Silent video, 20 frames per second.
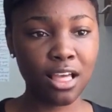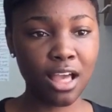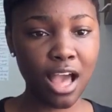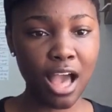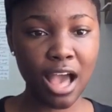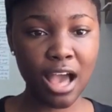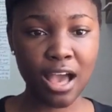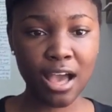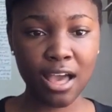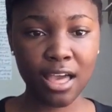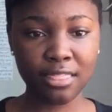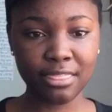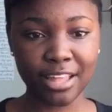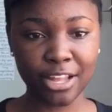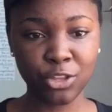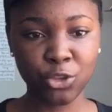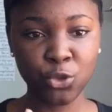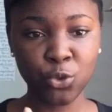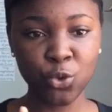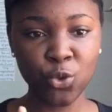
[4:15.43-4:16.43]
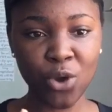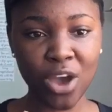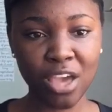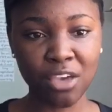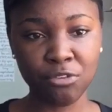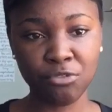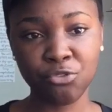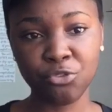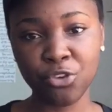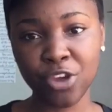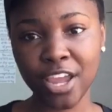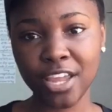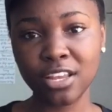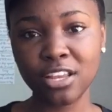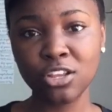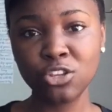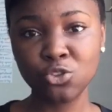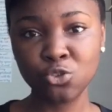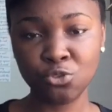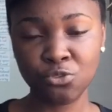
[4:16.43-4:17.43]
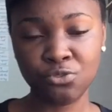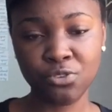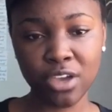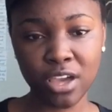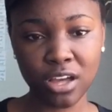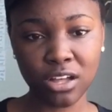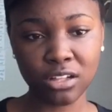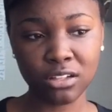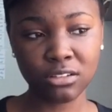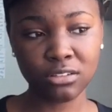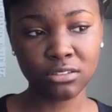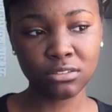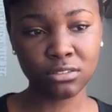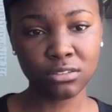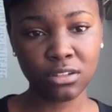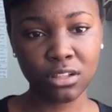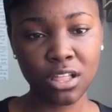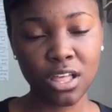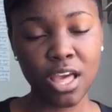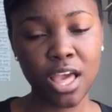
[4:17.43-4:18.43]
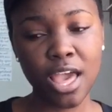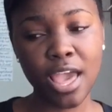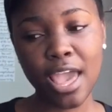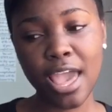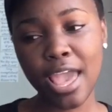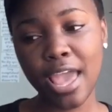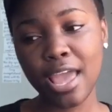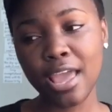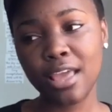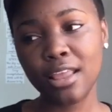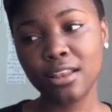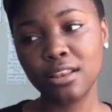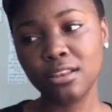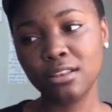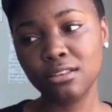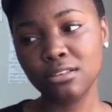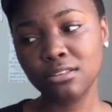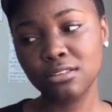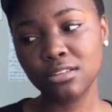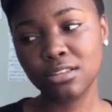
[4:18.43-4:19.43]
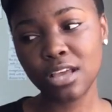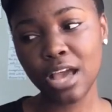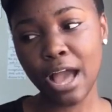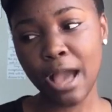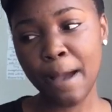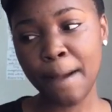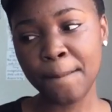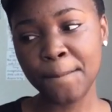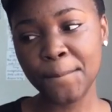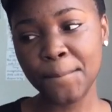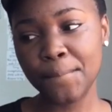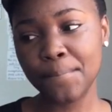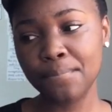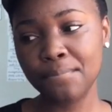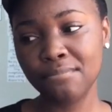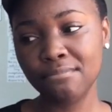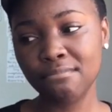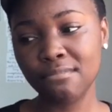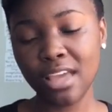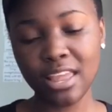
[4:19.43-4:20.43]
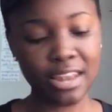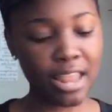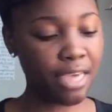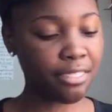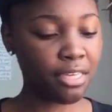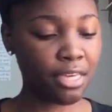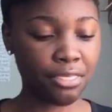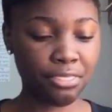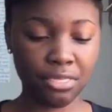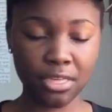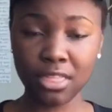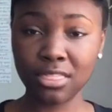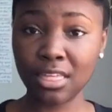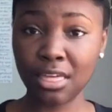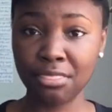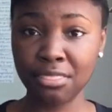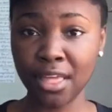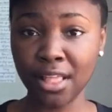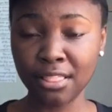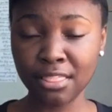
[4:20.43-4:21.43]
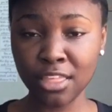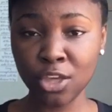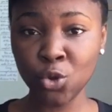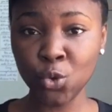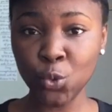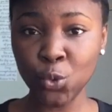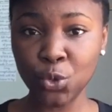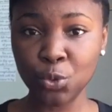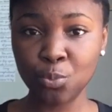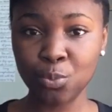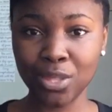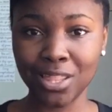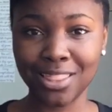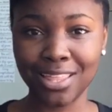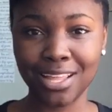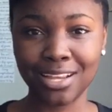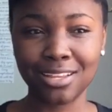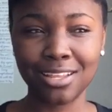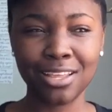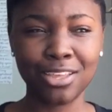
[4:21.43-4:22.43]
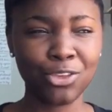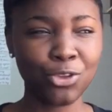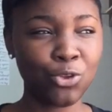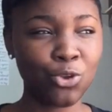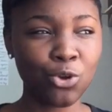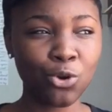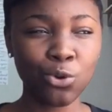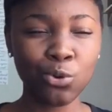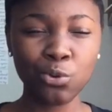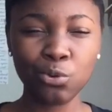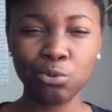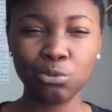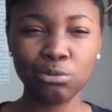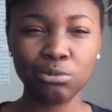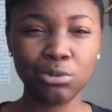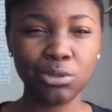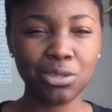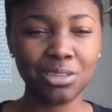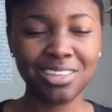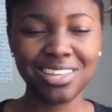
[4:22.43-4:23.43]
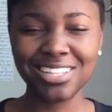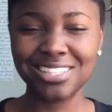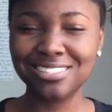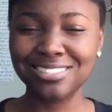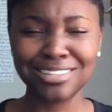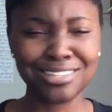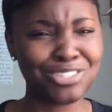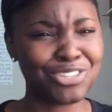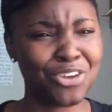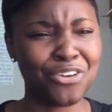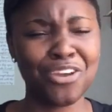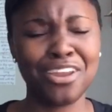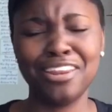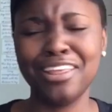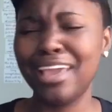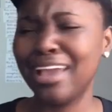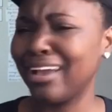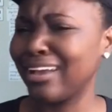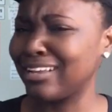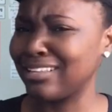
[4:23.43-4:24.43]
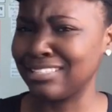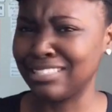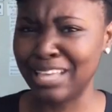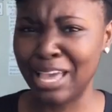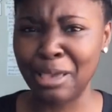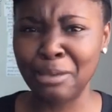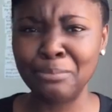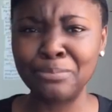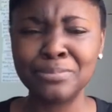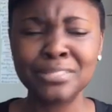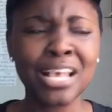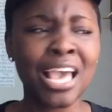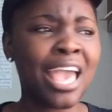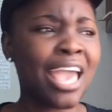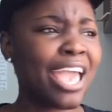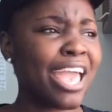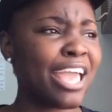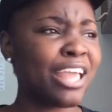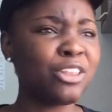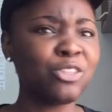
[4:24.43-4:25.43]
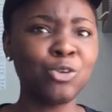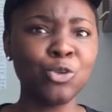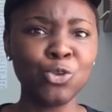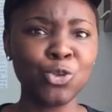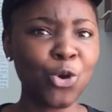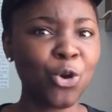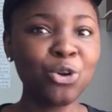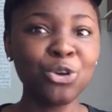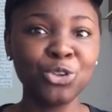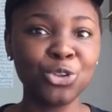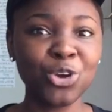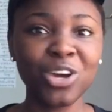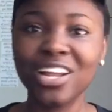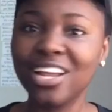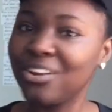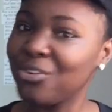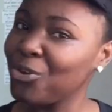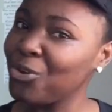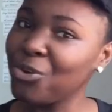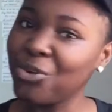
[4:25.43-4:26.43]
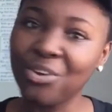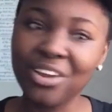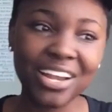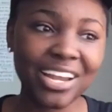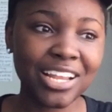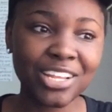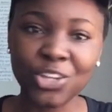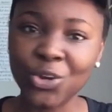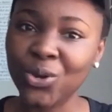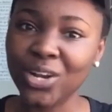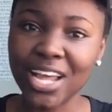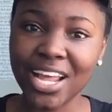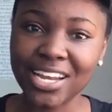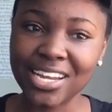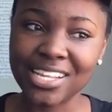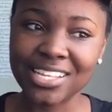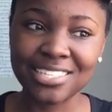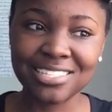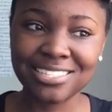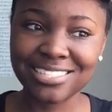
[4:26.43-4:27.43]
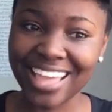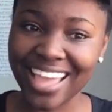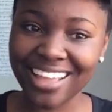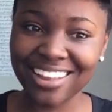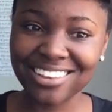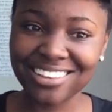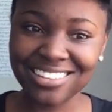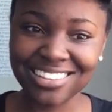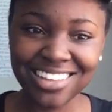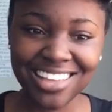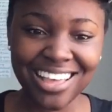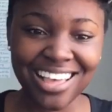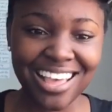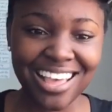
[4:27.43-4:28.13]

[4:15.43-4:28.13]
that you are afraid to fail. And another thing, the third thing would be that it's already exam, and you really don't understand.